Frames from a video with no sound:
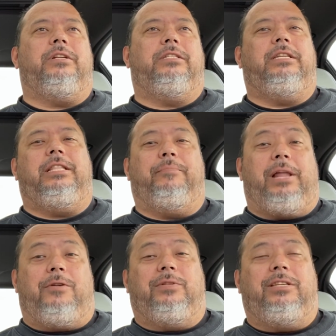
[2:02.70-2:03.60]
to see the
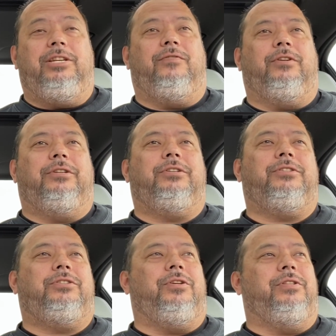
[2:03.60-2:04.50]
black with the silver.
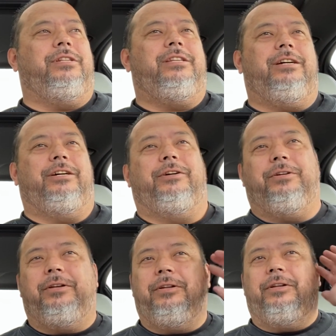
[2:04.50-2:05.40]
So the
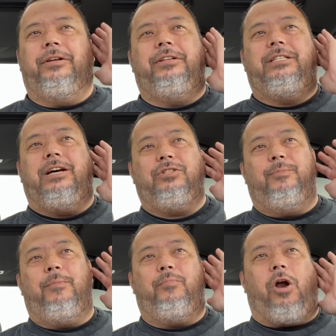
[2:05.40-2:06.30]

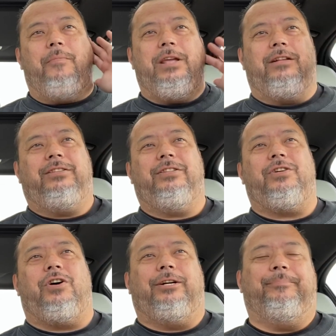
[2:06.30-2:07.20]
salesman brought me out to the
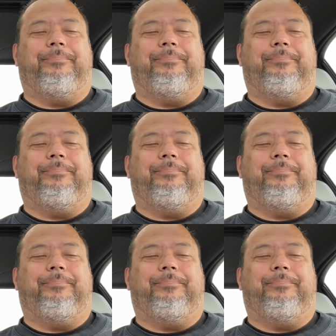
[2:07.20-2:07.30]
car,